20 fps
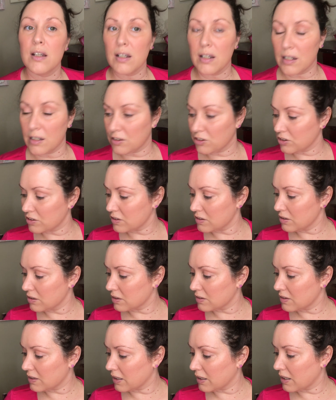It just
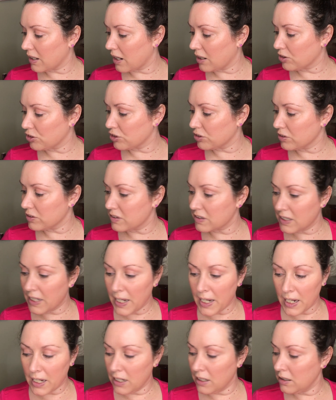looks like natural
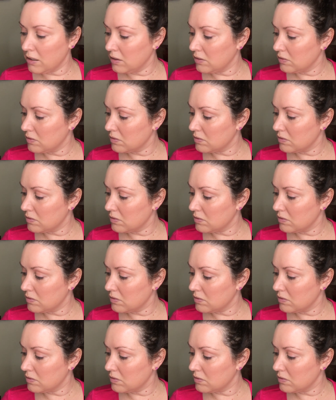skin.